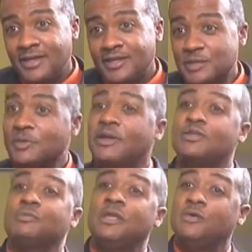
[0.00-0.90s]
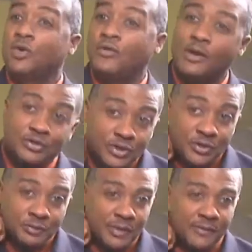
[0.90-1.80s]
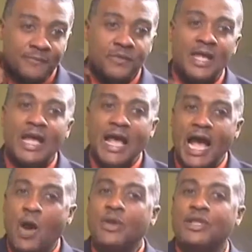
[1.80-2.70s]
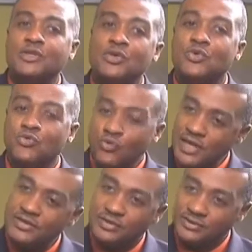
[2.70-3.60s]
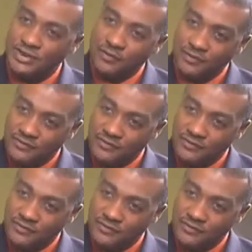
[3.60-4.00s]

just because you're around church people. How can you rid yourself of